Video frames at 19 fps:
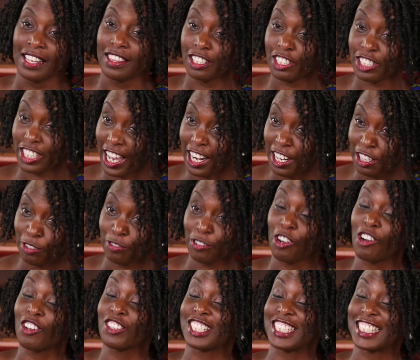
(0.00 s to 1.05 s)
The challenge, of
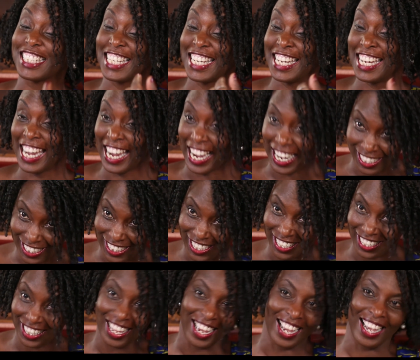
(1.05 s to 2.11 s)
course, is
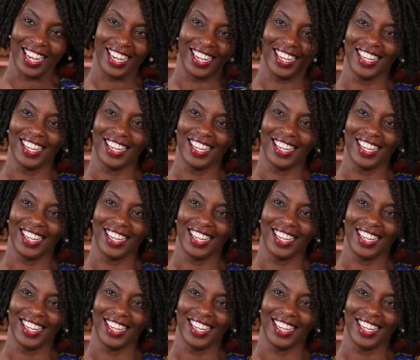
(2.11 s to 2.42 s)
getting there,